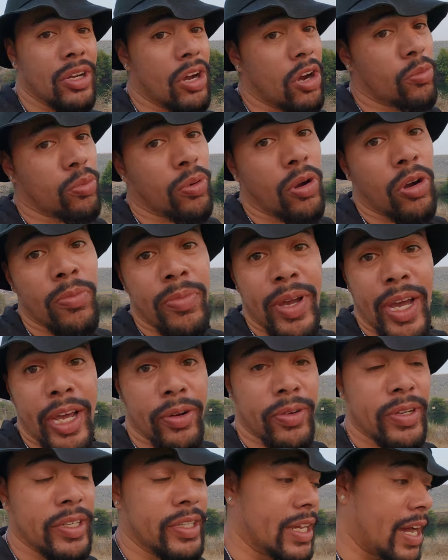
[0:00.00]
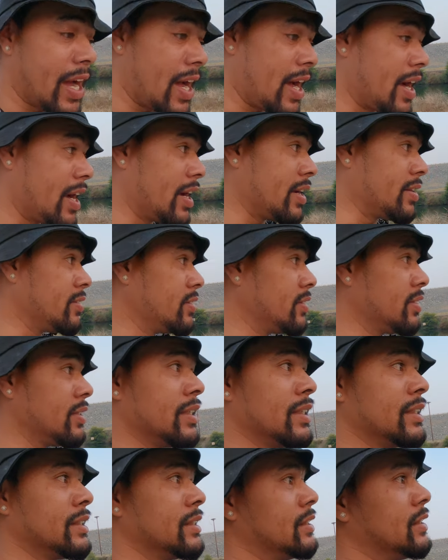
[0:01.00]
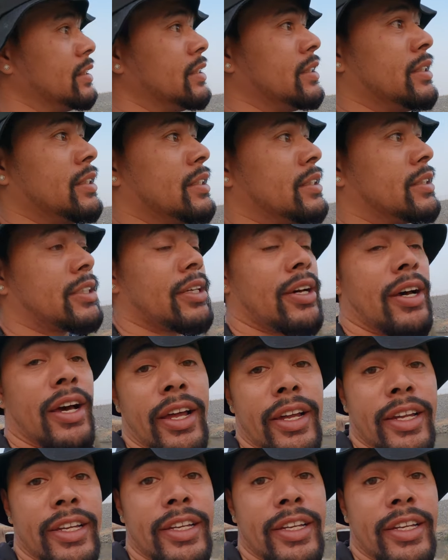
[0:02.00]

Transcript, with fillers: the gopro battery died so i